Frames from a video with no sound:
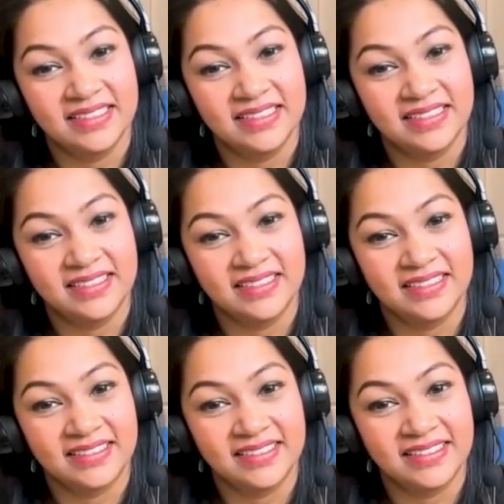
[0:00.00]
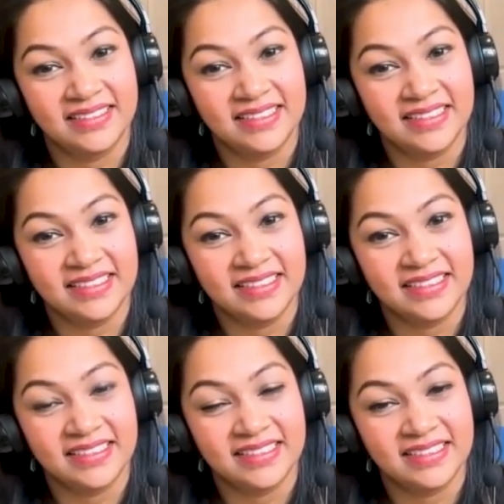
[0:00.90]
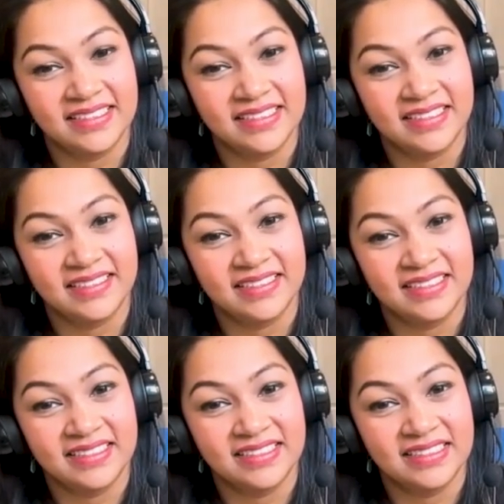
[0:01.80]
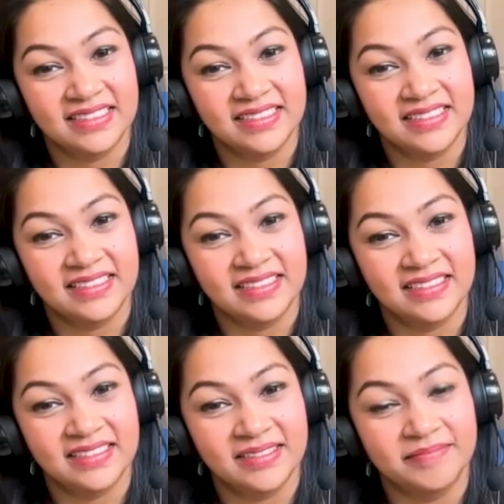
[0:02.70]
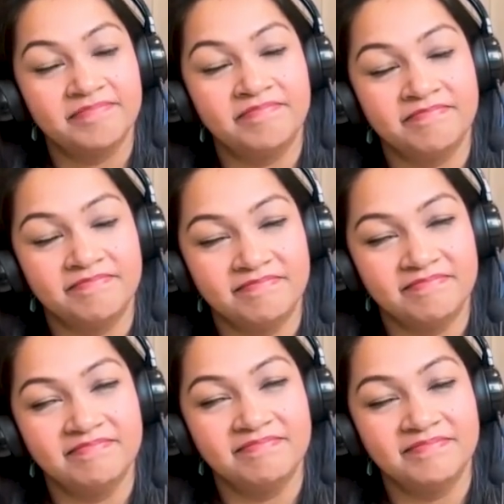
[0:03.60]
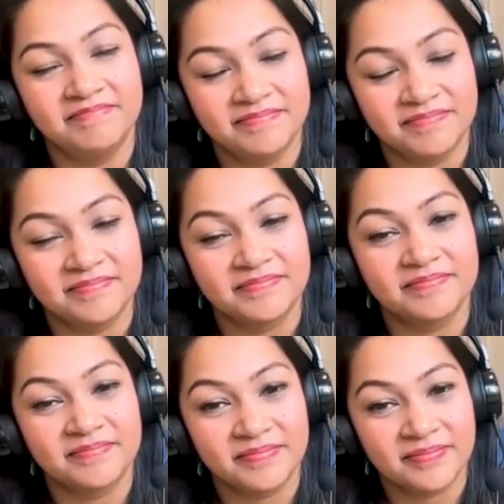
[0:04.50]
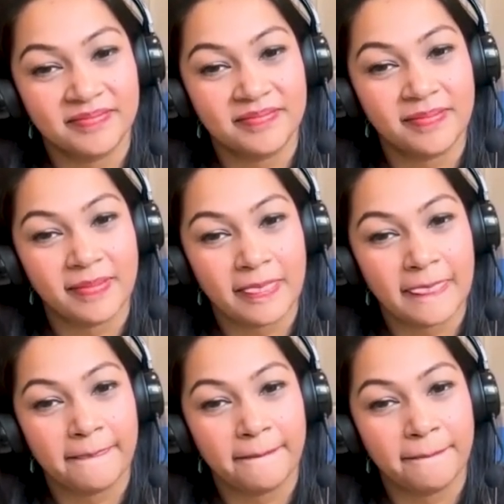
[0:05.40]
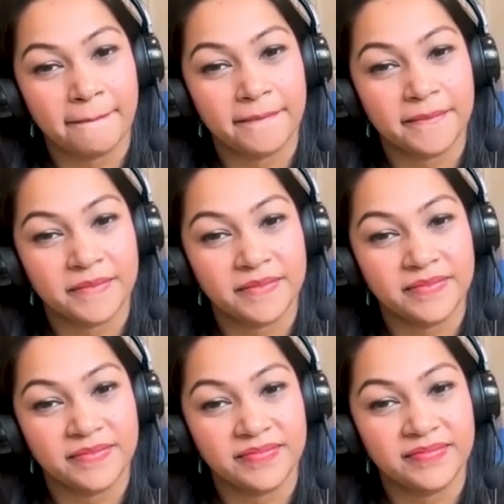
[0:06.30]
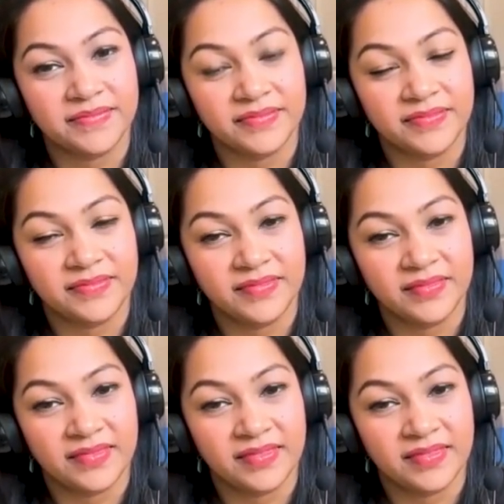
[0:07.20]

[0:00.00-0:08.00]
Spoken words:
The person shown says nothing.